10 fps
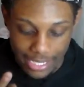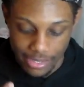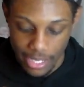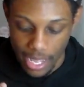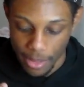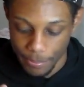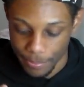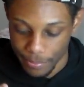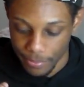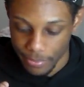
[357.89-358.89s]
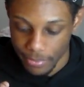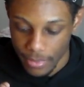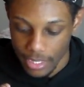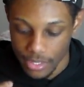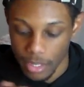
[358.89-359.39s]
like that,
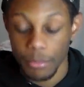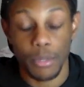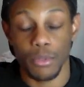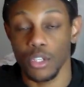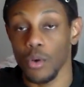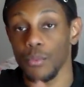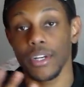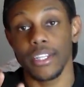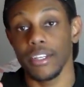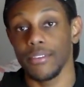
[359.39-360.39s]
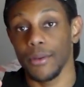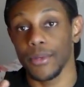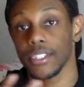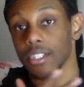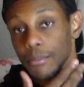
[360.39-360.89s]
some people don't want to live that
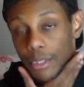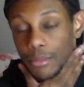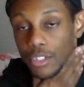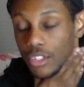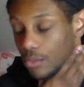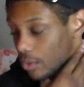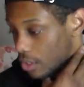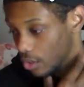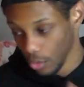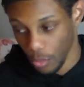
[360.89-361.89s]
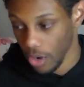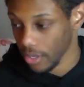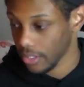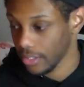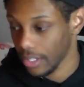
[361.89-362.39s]
way. Some people just want to go to work,